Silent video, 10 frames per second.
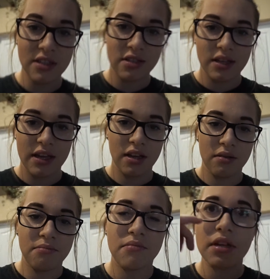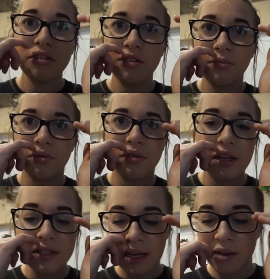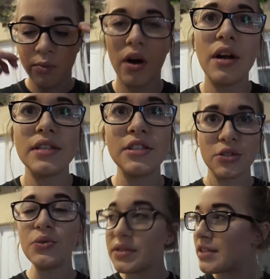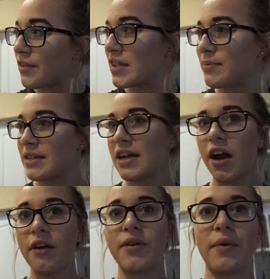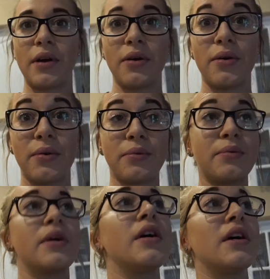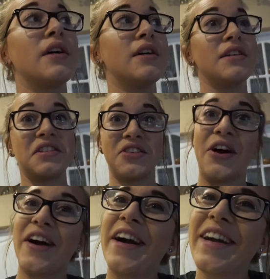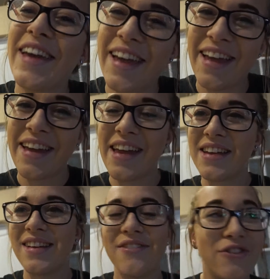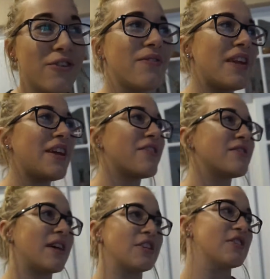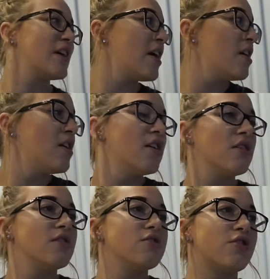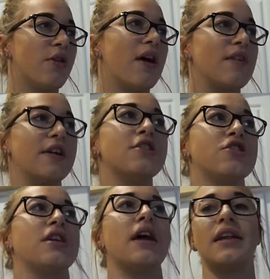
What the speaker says: It's like miserable because I want to do stuff. It's my day off. I want to go to Target and film videos. I just don't have energy.